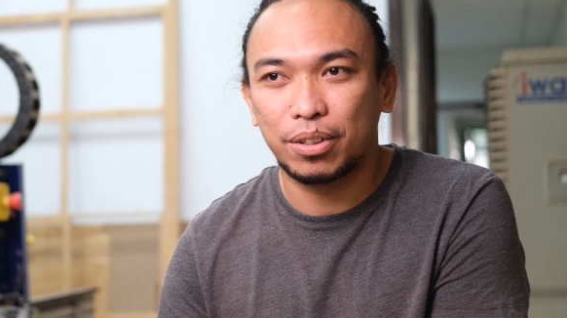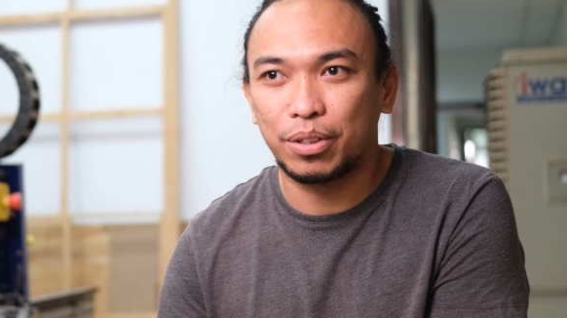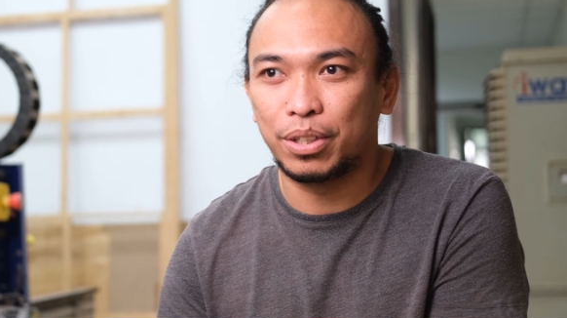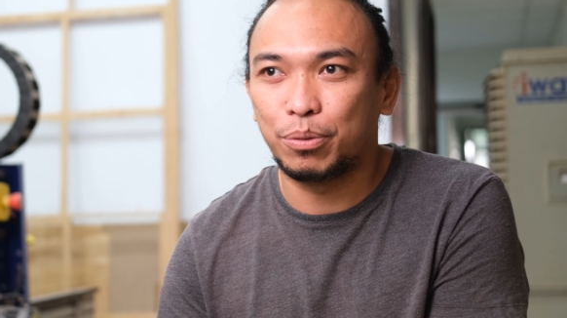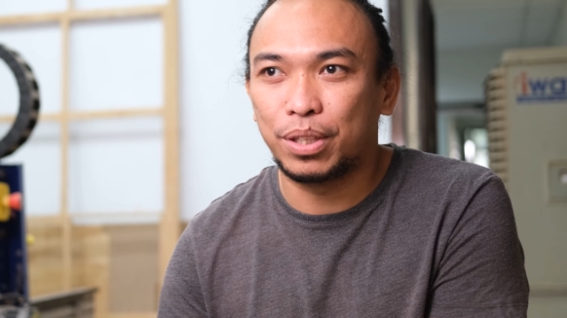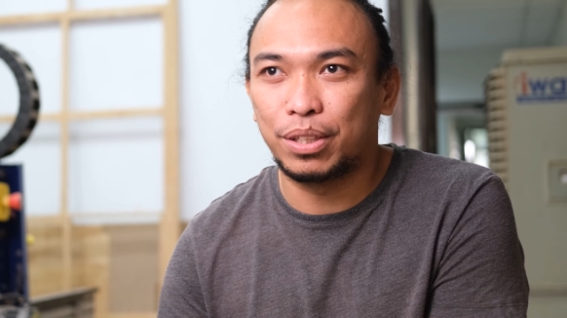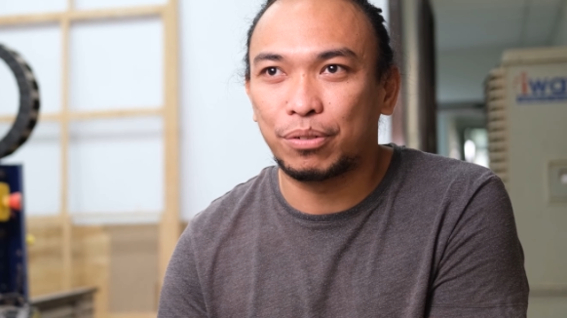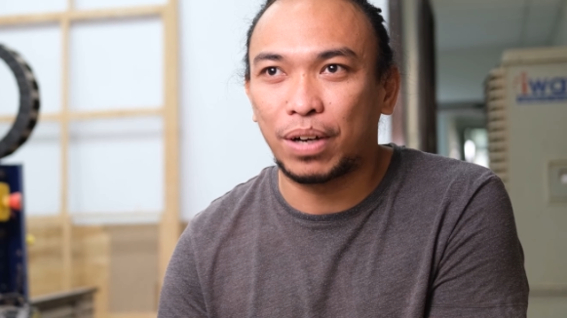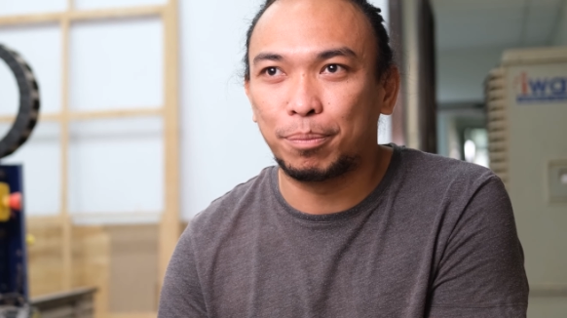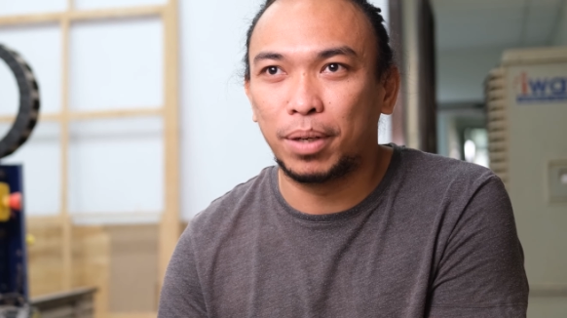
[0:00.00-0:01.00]
with the
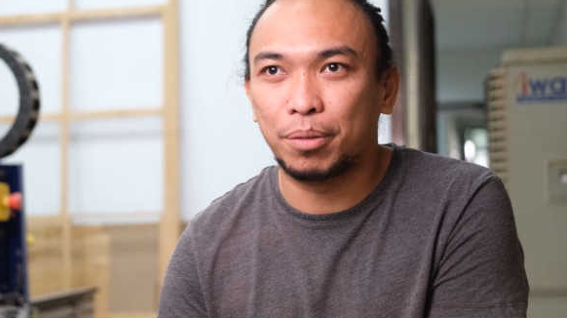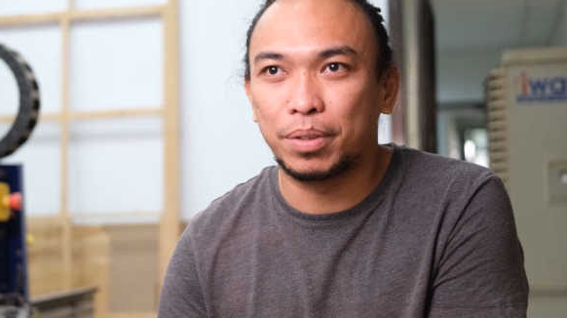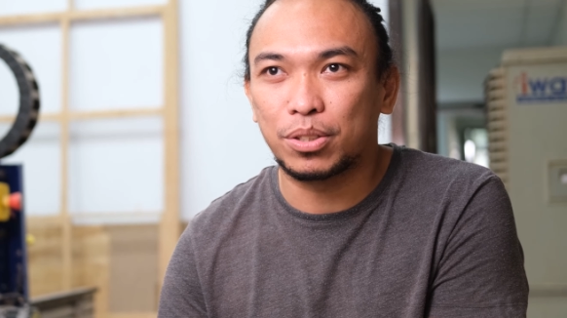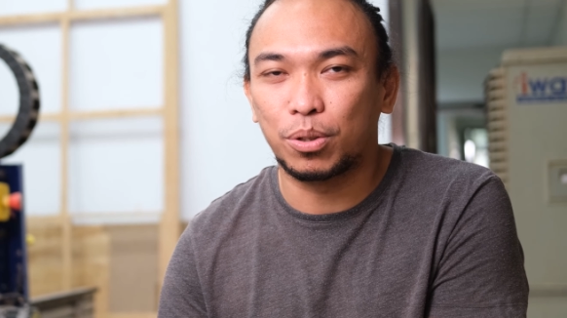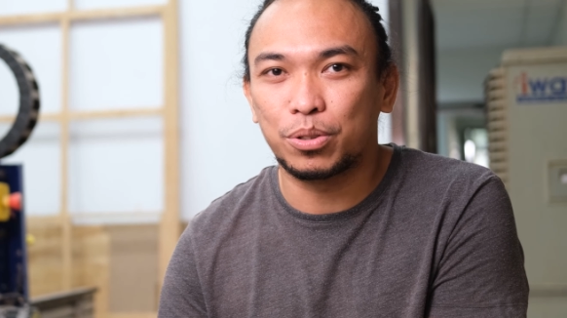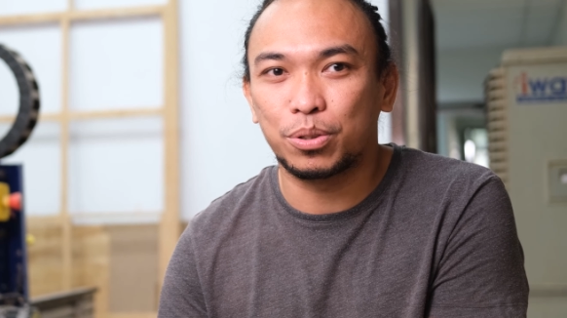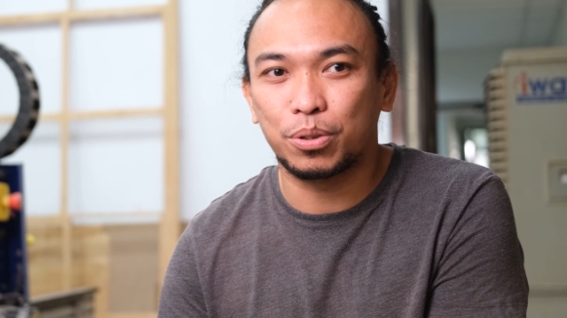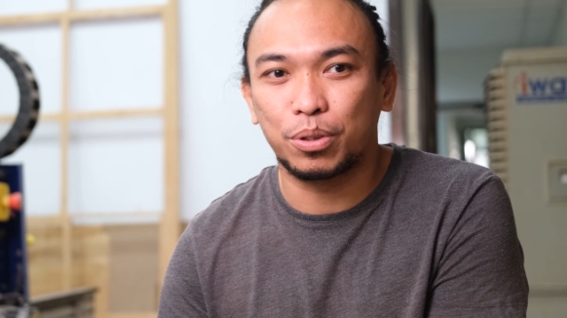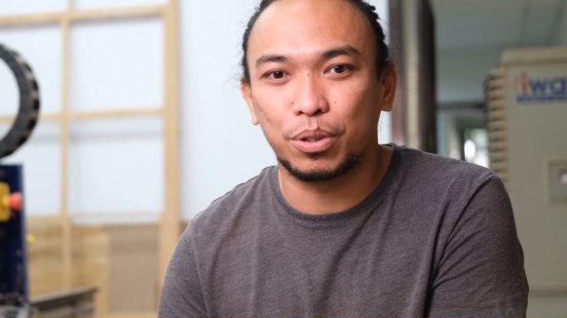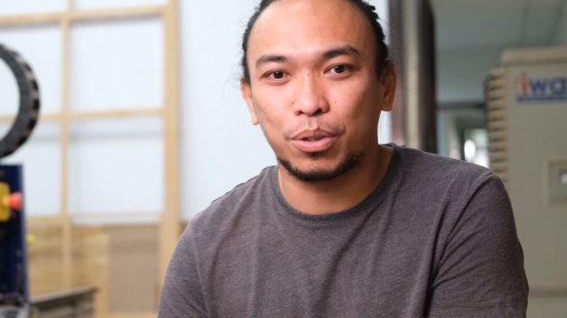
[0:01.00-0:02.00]
Fab Lab, it's
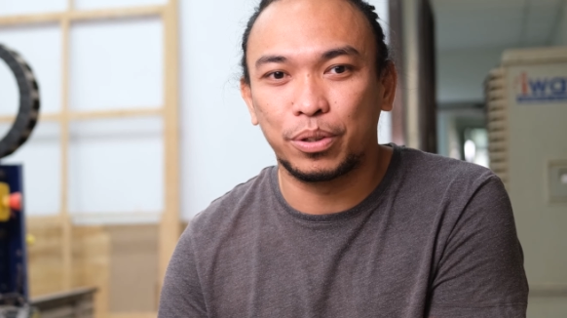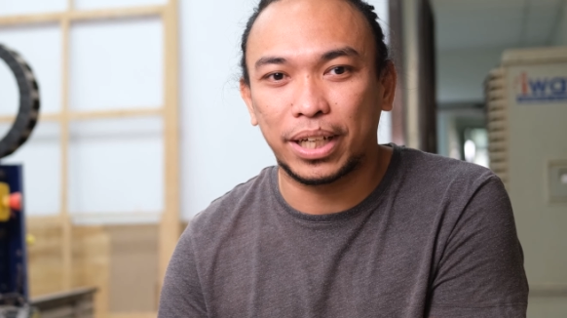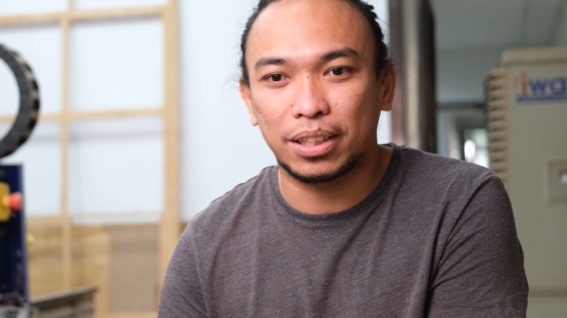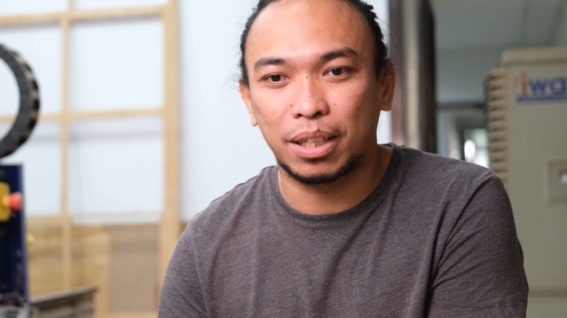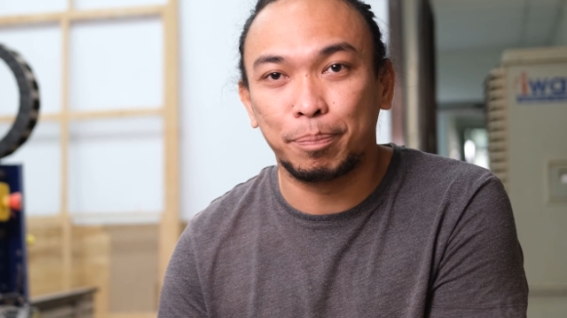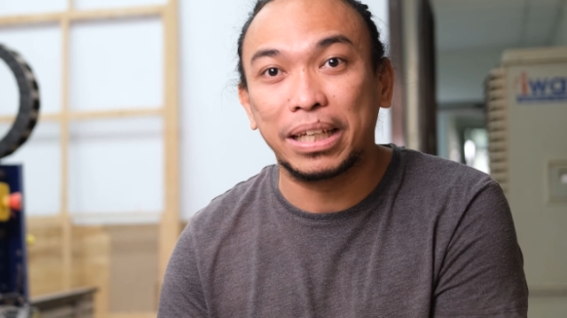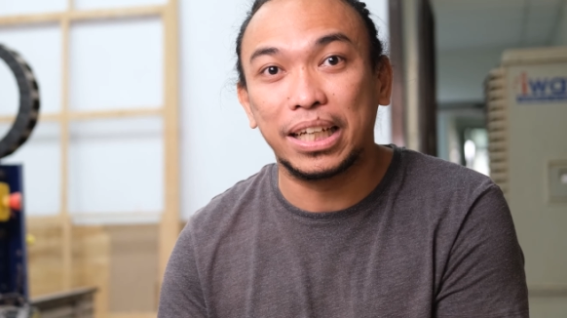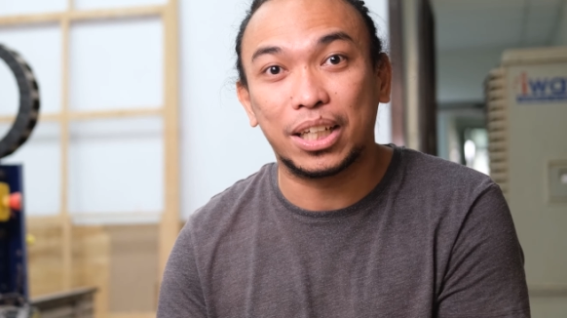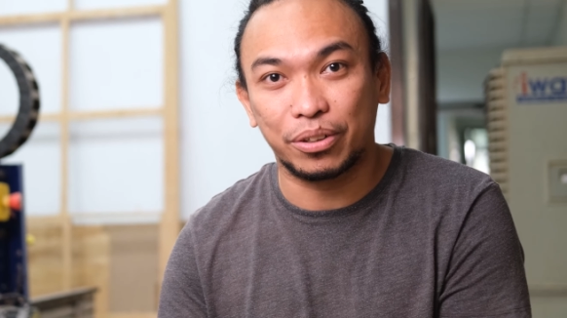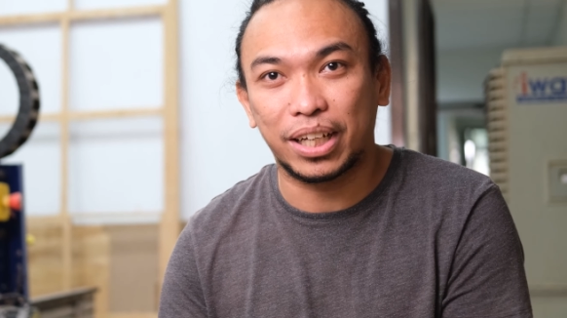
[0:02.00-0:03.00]
also connected,
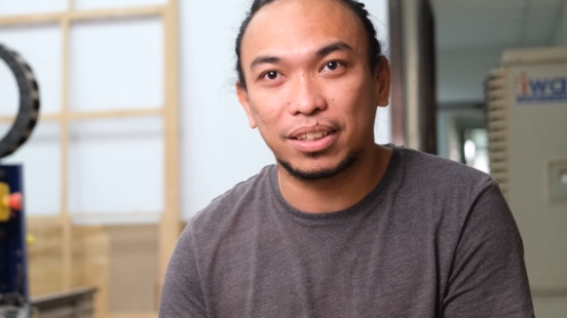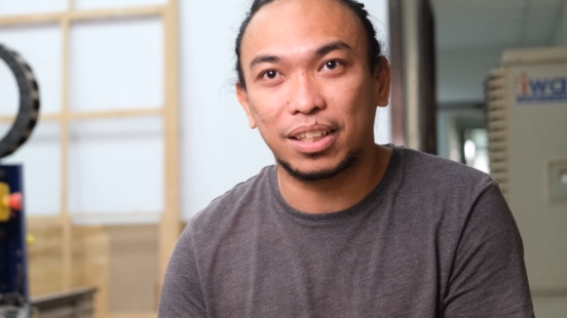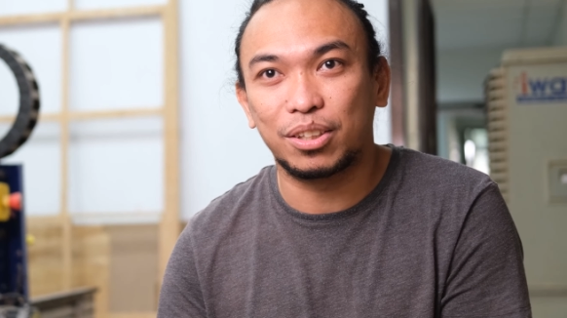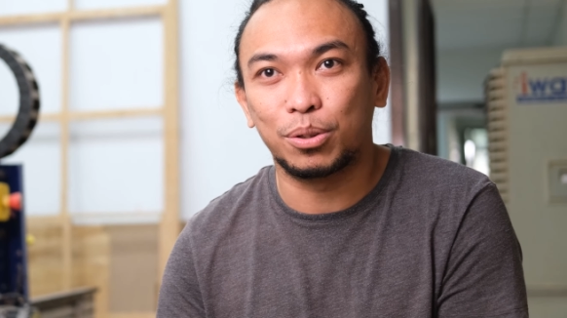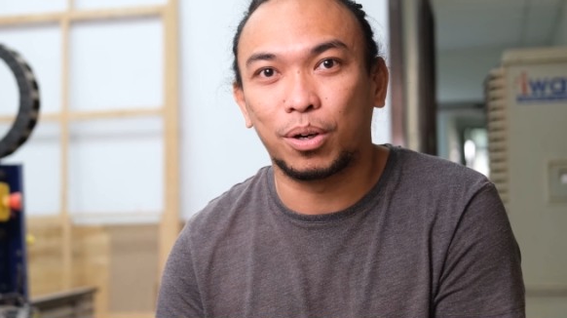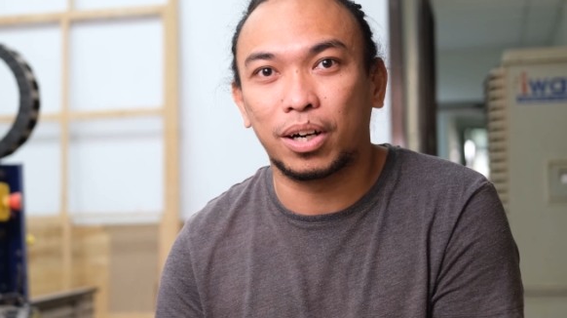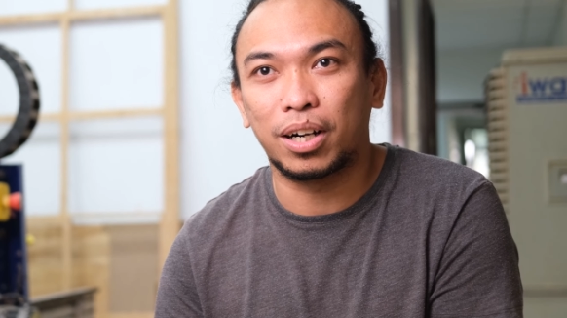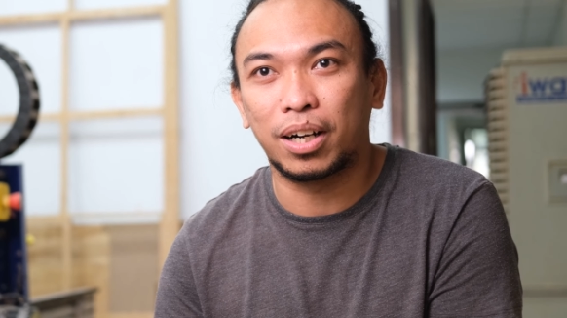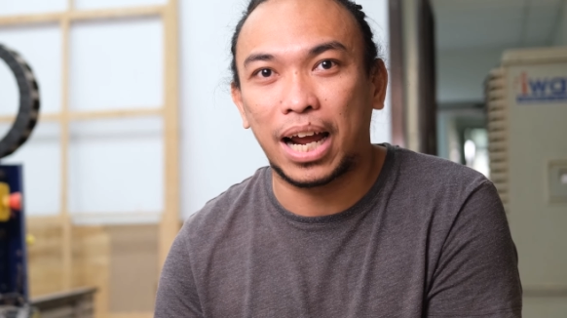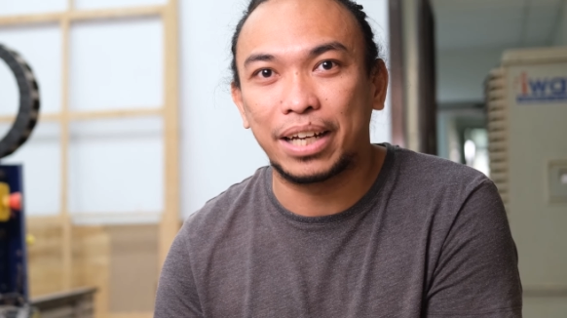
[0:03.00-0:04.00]
mainly connected to
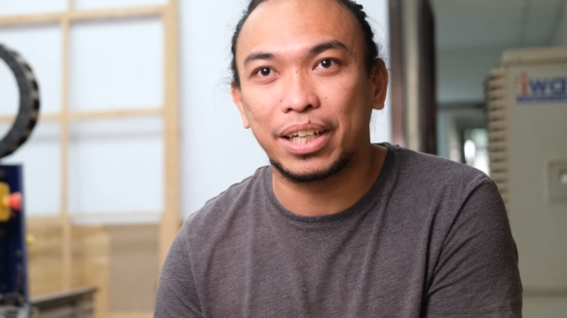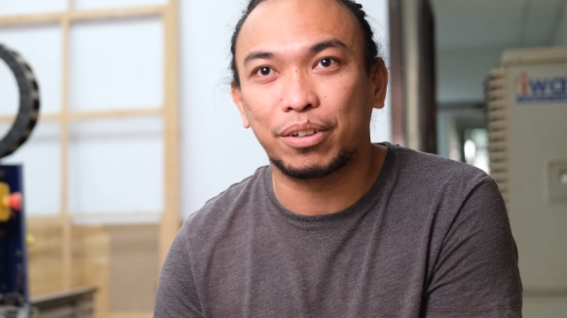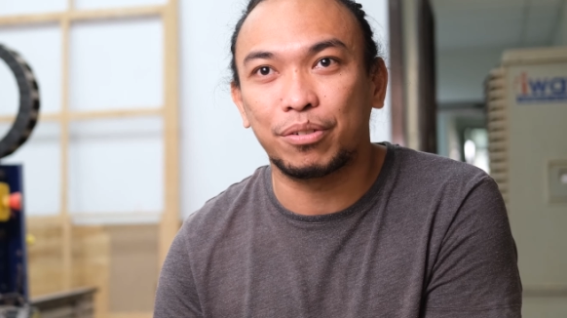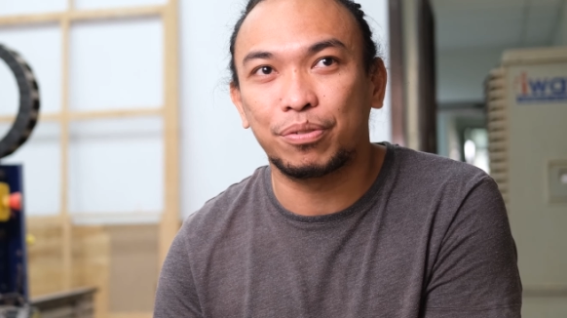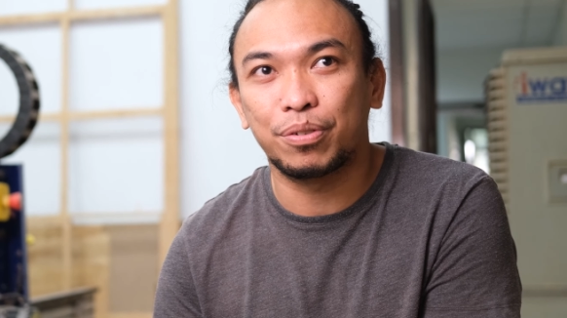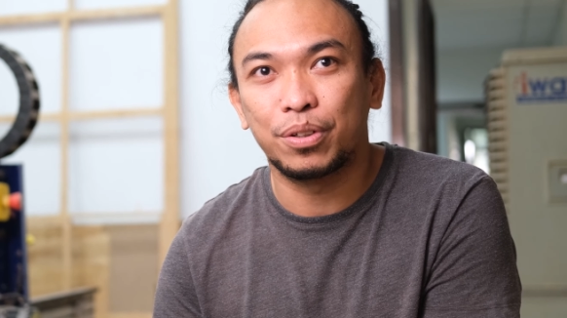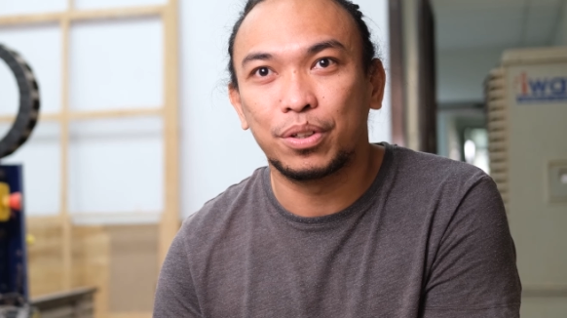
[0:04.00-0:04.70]
our handicraft